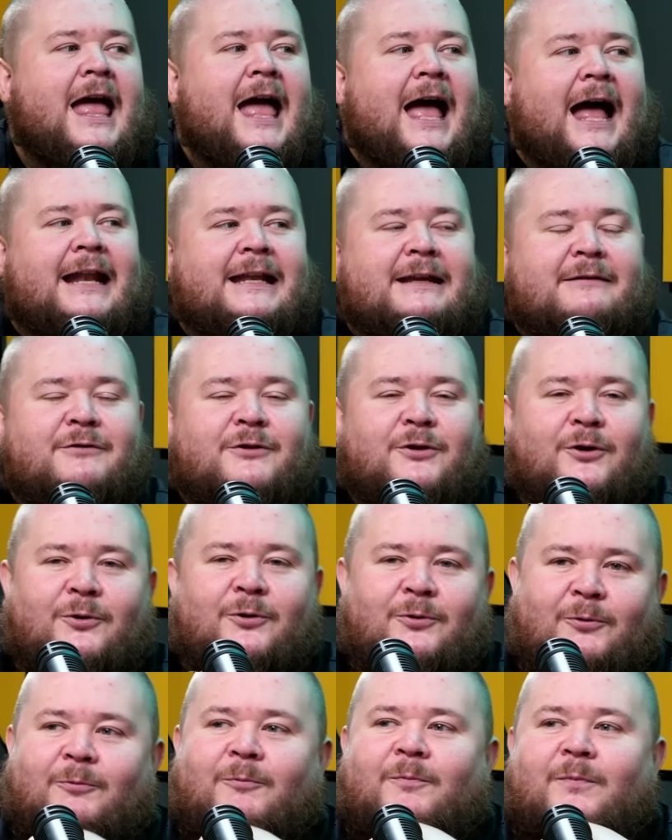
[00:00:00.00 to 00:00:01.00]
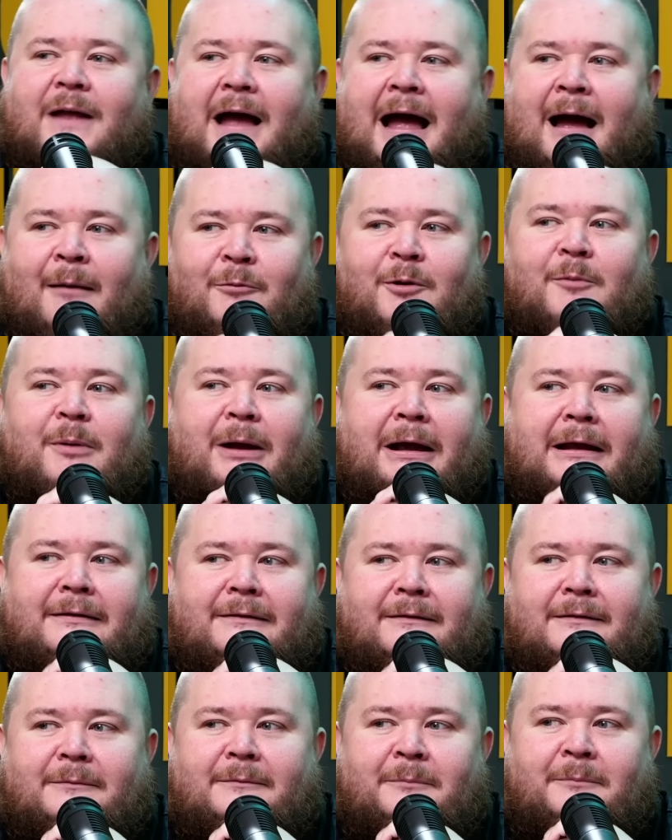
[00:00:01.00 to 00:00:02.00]
and even though
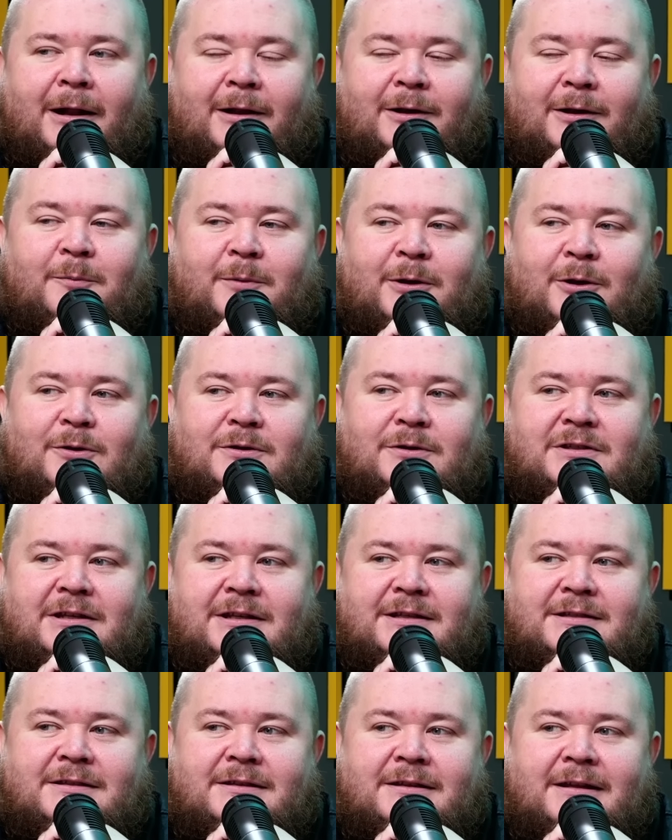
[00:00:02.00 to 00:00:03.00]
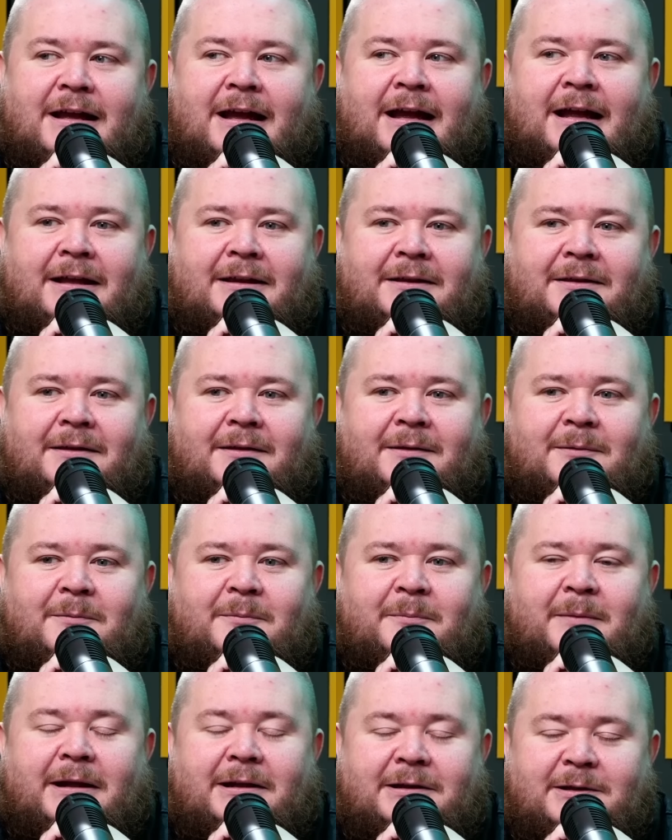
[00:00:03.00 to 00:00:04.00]
Amrabat melted me all season and
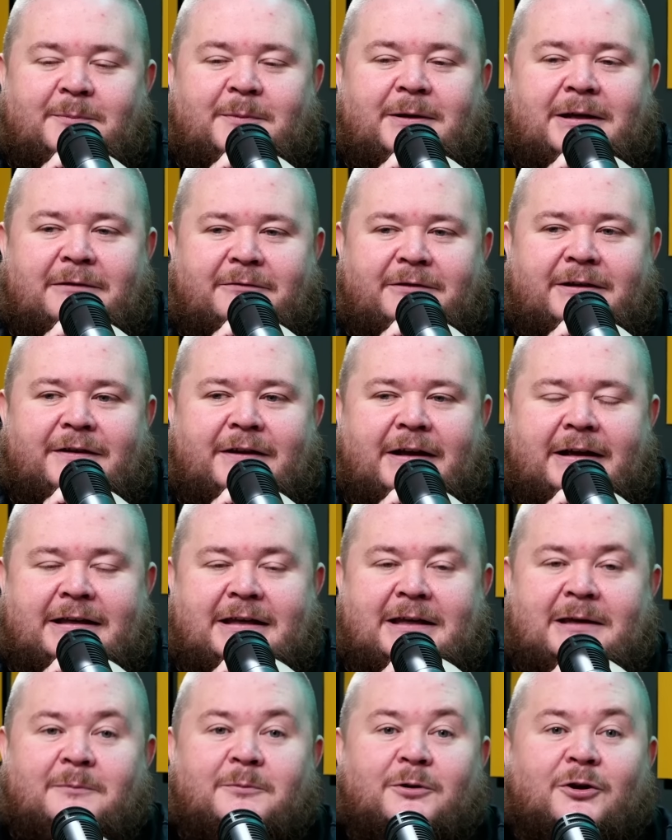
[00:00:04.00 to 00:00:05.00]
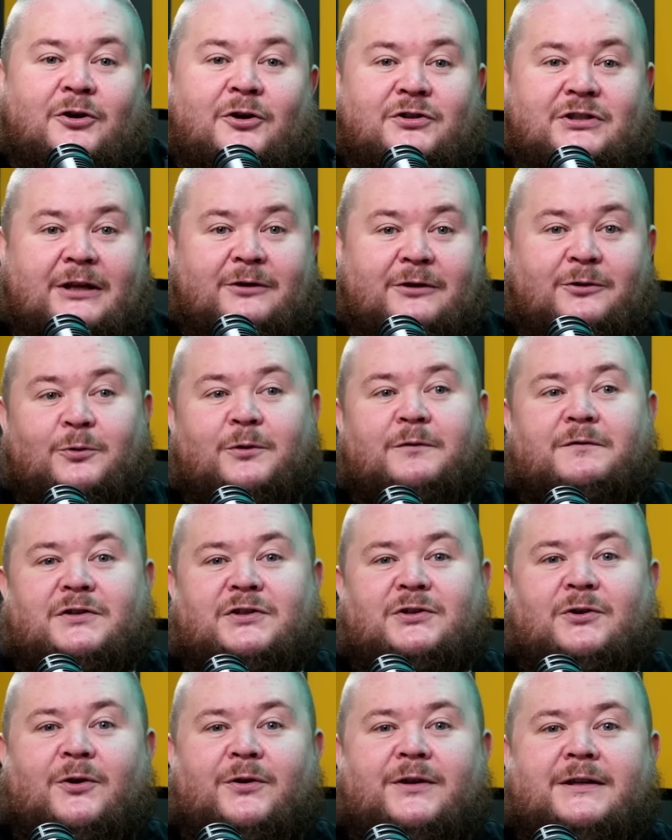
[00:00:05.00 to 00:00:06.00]
melted me even in that game because I don't know if you
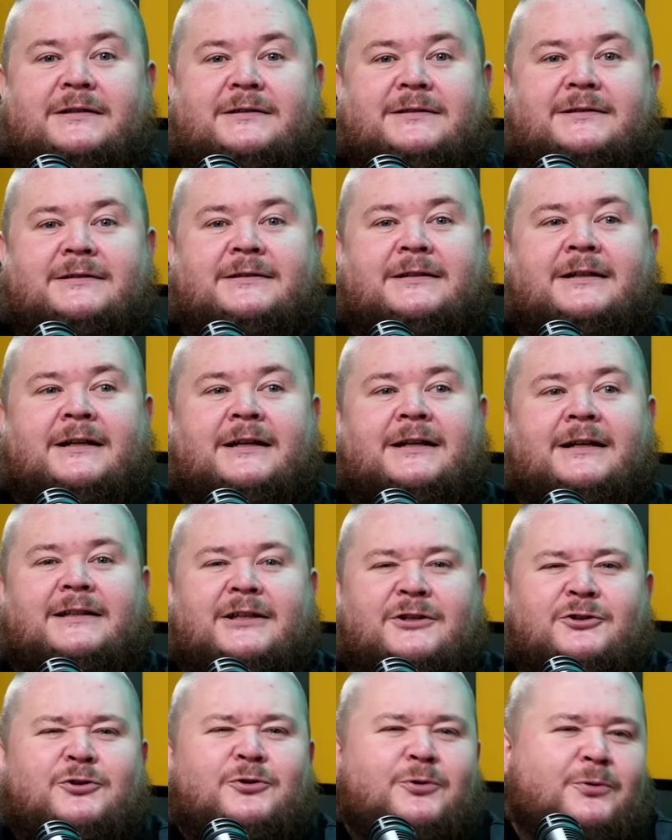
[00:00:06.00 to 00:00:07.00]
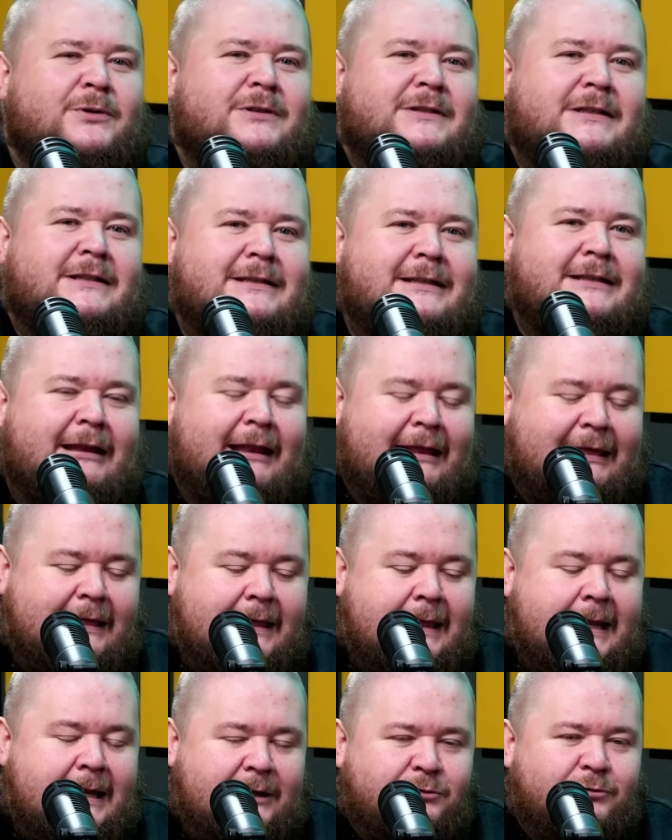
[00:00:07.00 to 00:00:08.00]
saw this. Did you notice this? That
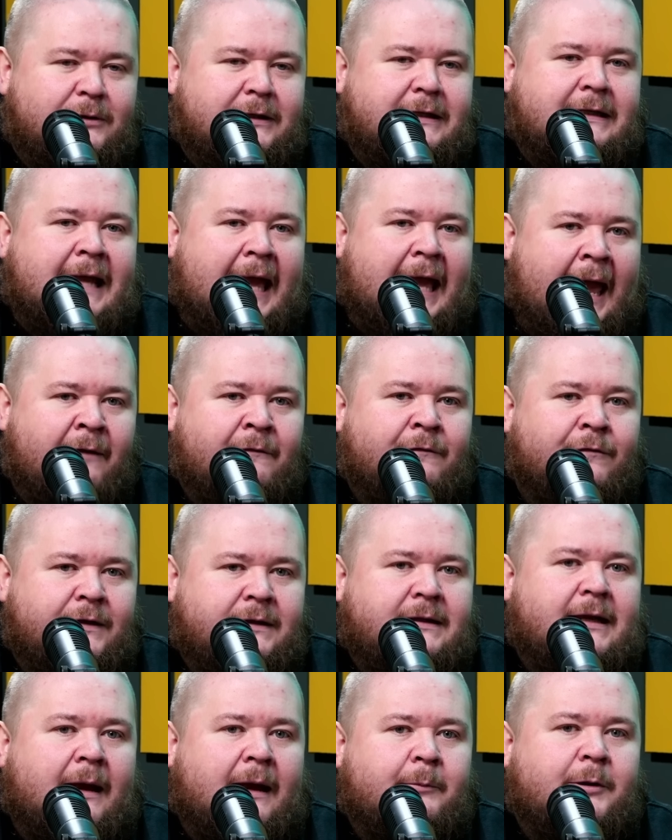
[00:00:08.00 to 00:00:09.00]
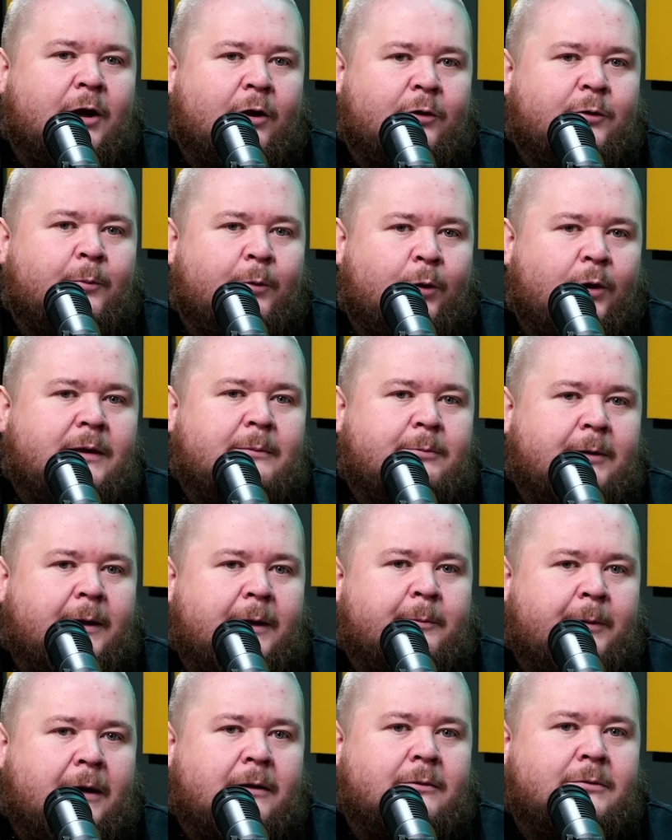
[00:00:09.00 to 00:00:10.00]
literally every time he got the ball, he played
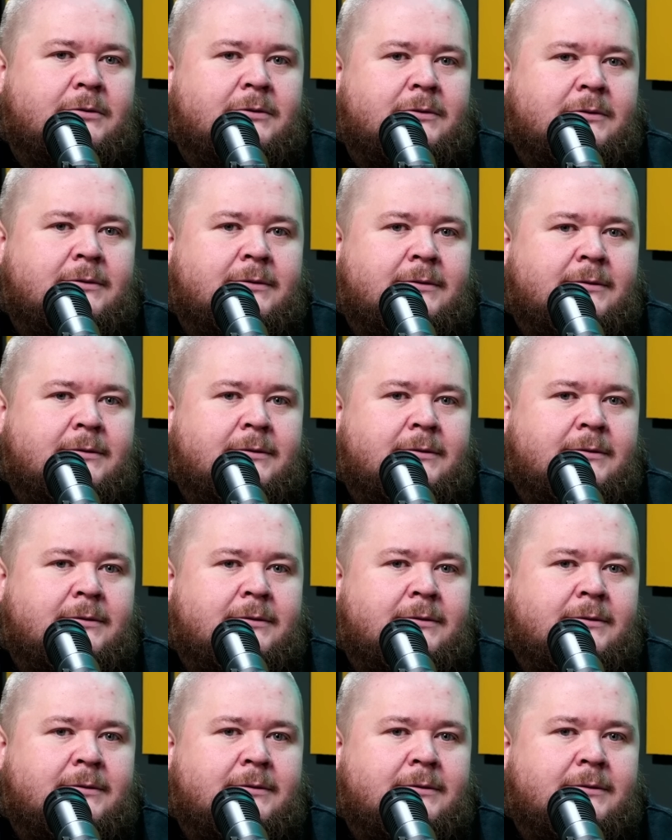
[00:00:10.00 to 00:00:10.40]
it backwards.